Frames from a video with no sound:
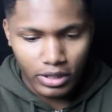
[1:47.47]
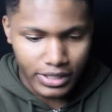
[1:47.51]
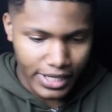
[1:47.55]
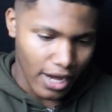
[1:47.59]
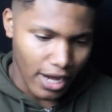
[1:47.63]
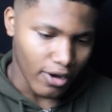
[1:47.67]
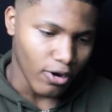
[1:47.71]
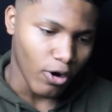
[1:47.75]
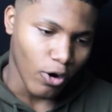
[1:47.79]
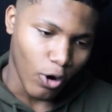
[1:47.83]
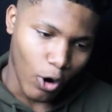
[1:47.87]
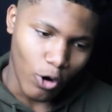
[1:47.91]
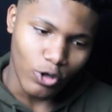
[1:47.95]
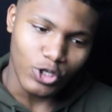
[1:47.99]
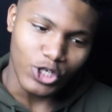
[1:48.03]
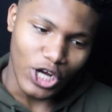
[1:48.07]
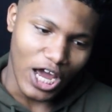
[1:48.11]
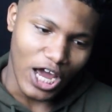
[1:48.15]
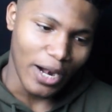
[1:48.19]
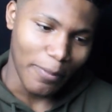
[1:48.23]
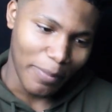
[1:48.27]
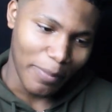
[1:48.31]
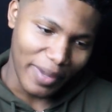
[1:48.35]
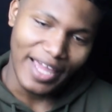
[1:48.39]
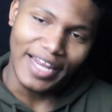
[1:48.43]
Y'all gonna go
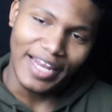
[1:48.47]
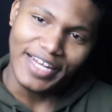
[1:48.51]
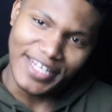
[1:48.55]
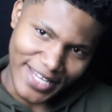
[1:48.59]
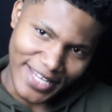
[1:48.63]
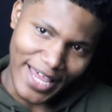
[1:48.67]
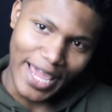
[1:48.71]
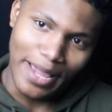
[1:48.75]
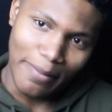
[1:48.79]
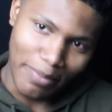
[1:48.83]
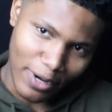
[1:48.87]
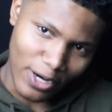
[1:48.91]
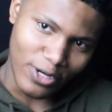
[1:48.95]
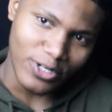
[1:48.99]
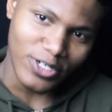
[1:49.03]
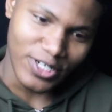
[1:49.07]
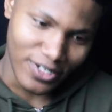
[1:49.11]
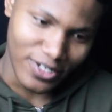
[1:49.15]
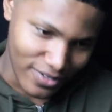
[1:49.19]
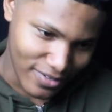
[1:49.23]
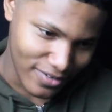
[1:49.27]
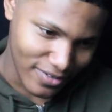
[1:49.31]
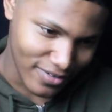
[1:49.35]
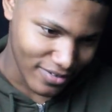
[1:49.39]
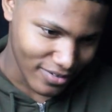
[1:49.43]
try to pin the same
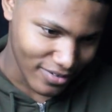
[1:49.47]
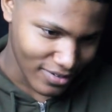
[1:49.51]
person?